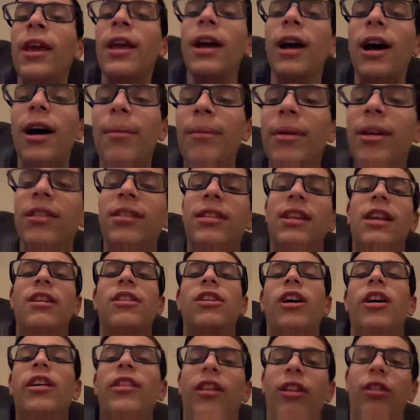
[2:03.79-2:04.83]
I'm going to say
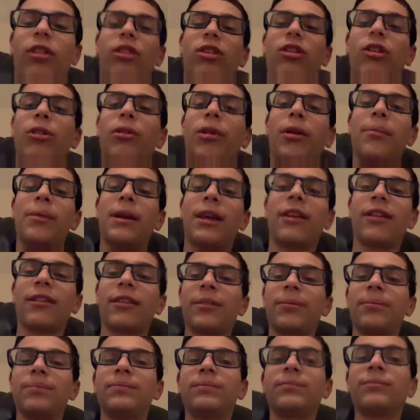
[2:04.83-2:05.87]
Jonathan Stewart, because
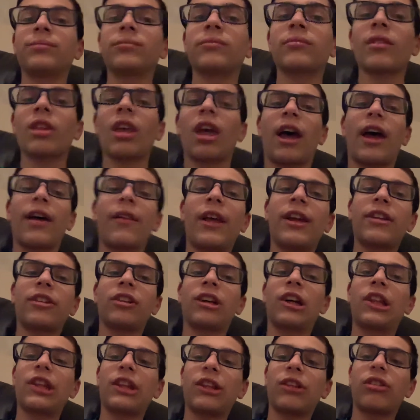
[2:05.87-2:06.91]
I like
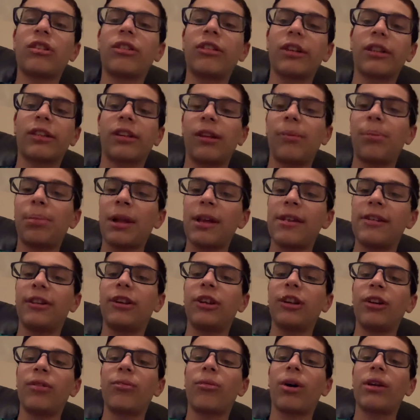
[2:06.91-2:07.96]
Jonathan Stewart because he played
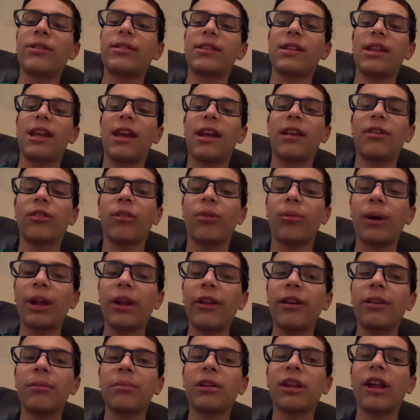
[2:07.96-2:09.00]
good once D'Angelo
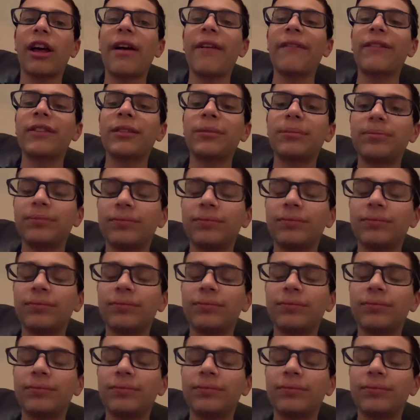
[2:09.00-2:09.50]
Williams left.